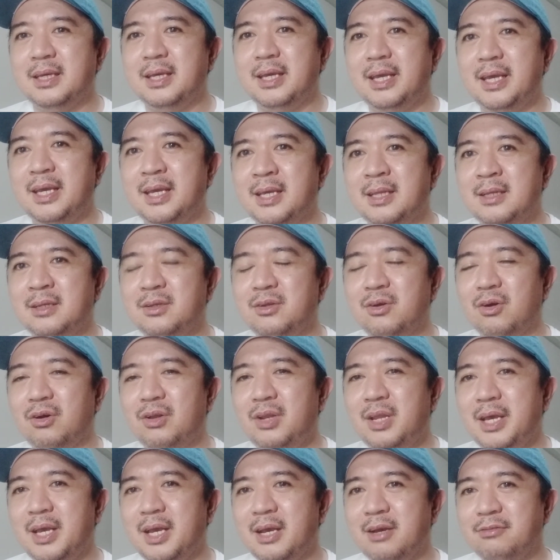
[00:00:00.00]
And
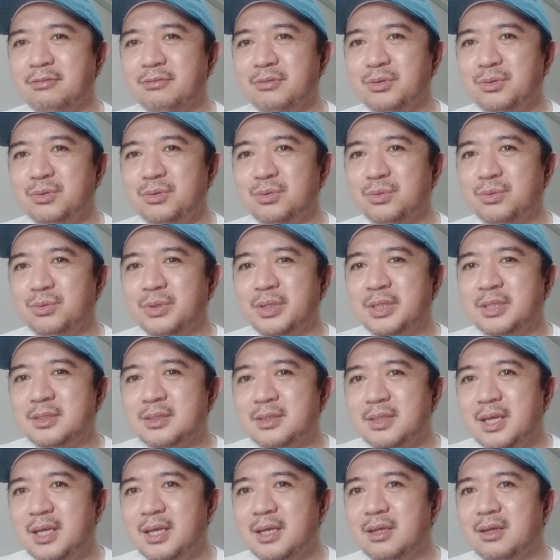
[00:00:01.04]
all I have to do is
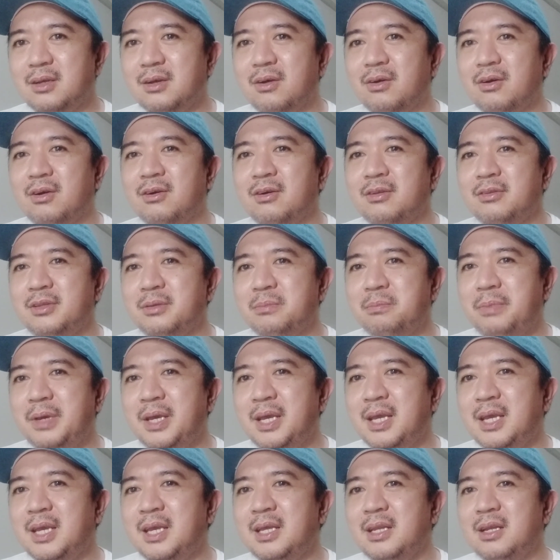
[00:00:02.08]
take all the
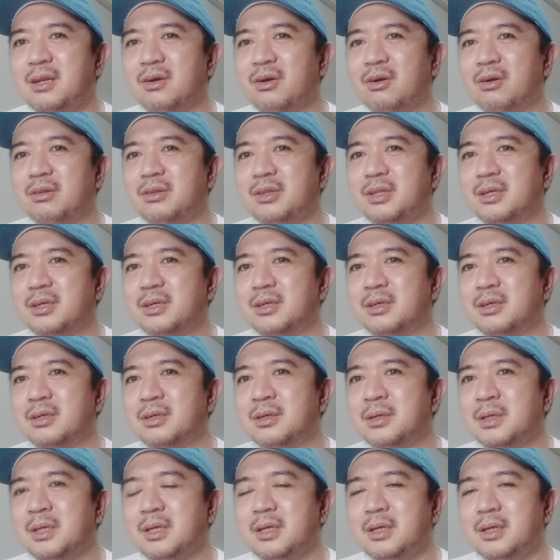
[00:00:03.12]
pain, all the
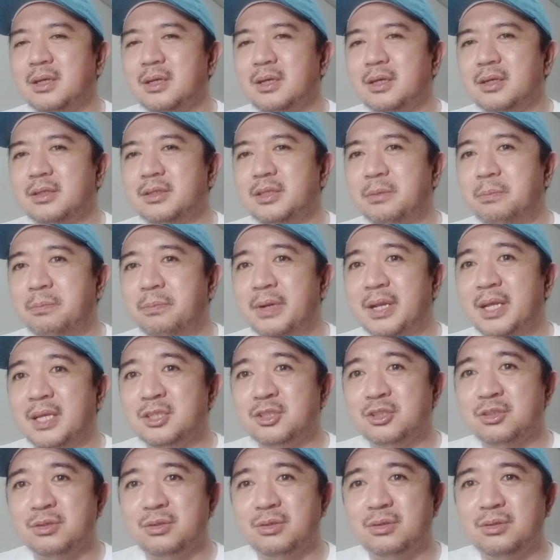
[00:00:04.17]

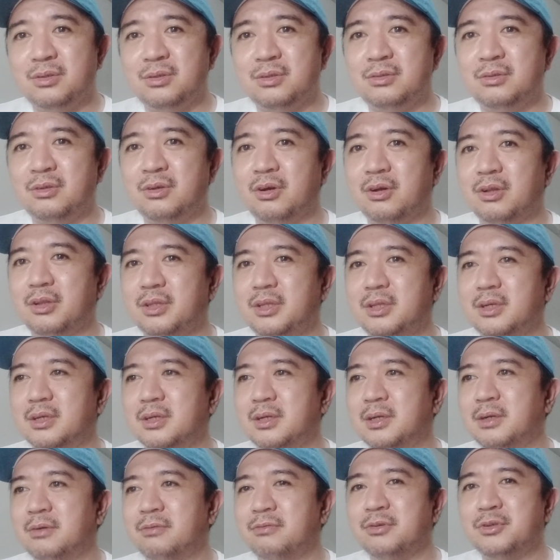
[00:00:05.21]
depression, all the
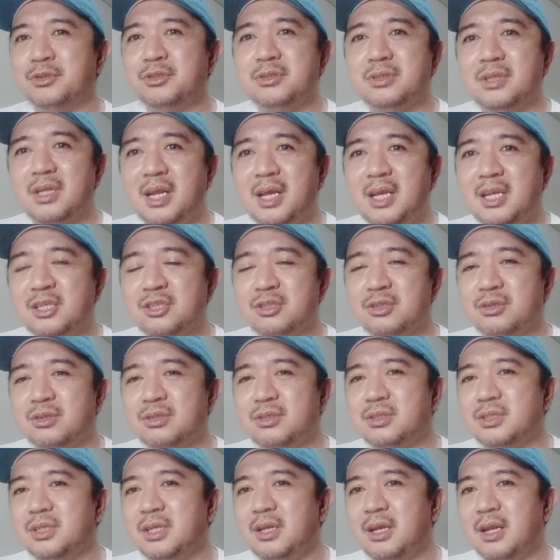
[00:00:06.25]

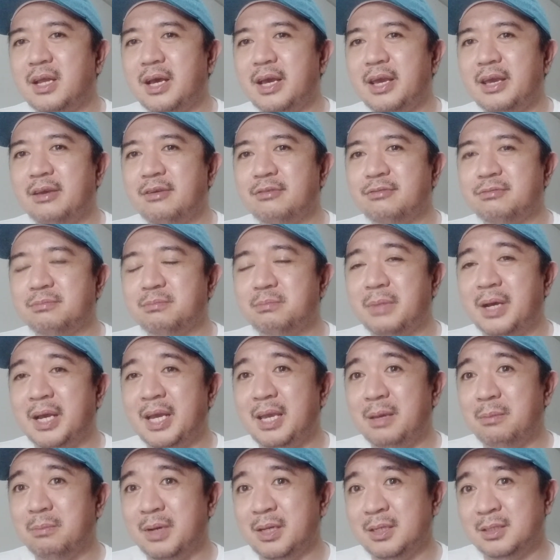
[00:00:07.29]
frustrations in life
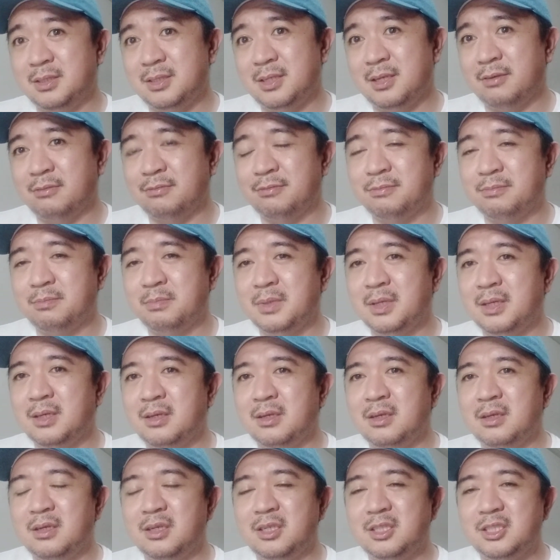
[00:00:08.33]
by myself.
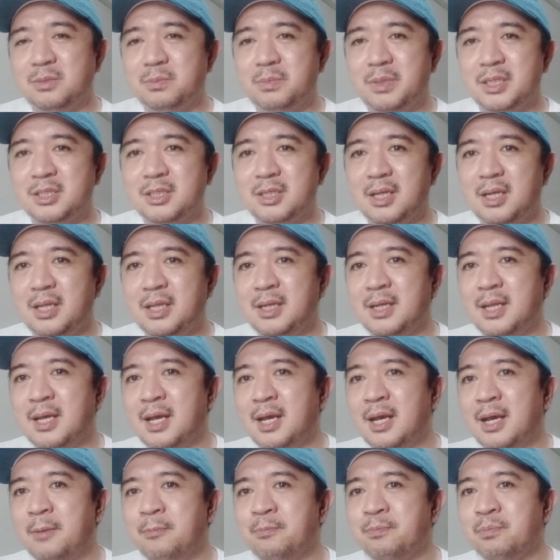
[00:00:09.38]
Especially
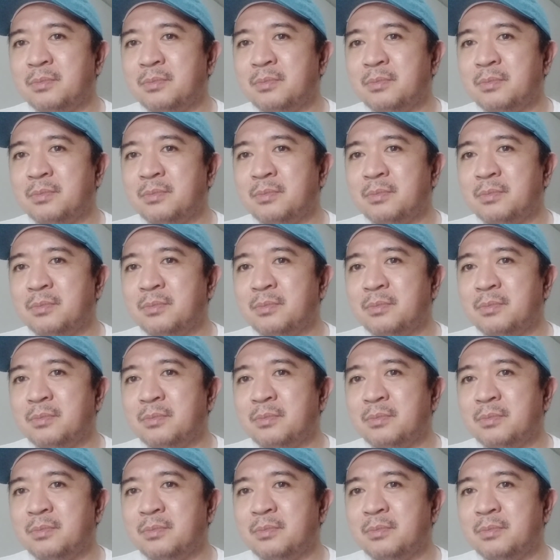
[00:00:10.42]
na